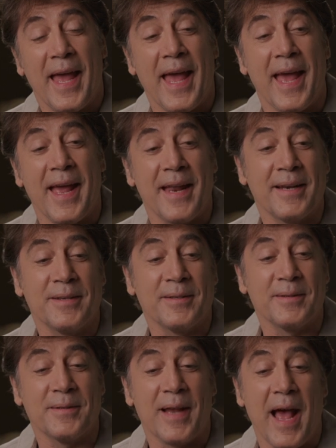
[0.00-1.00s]

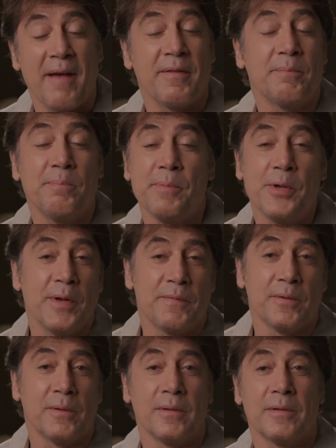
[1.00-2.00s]
and have a
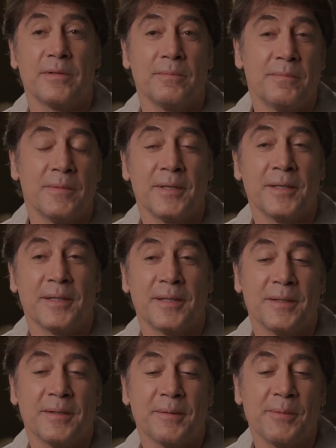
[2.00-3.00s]
beautiful,
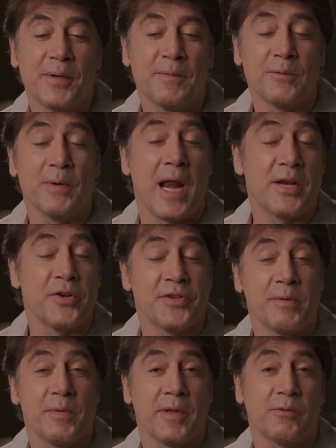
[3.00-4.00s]
beautiful
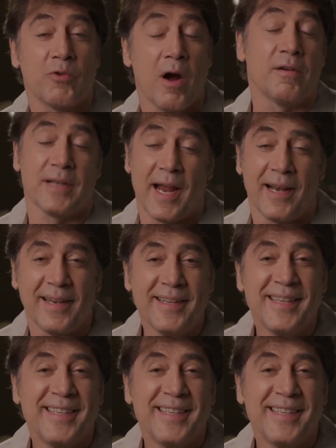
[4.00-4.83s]
relationship with a crocodile.